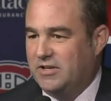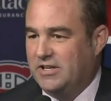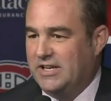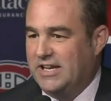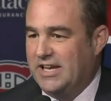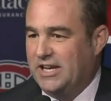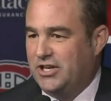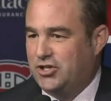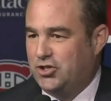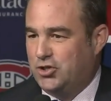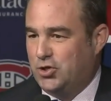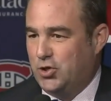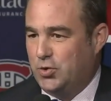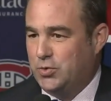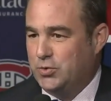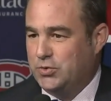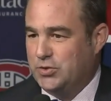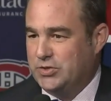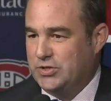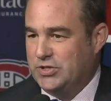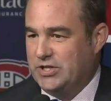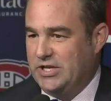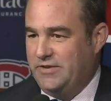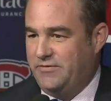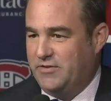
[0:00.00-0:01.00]
The
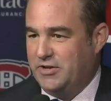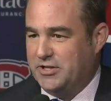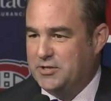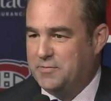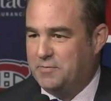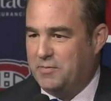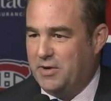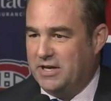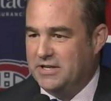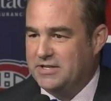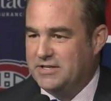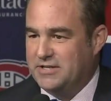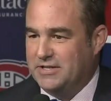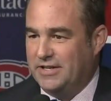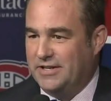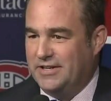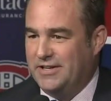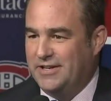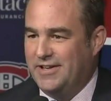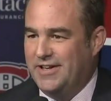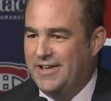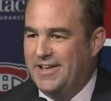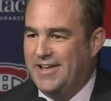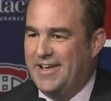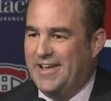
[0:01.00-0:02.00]
crowd knew something
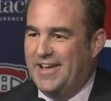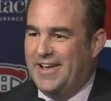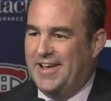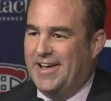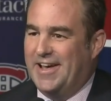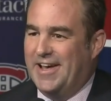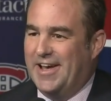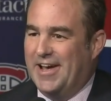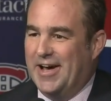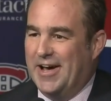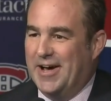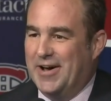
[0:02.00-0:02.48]
was going to happen.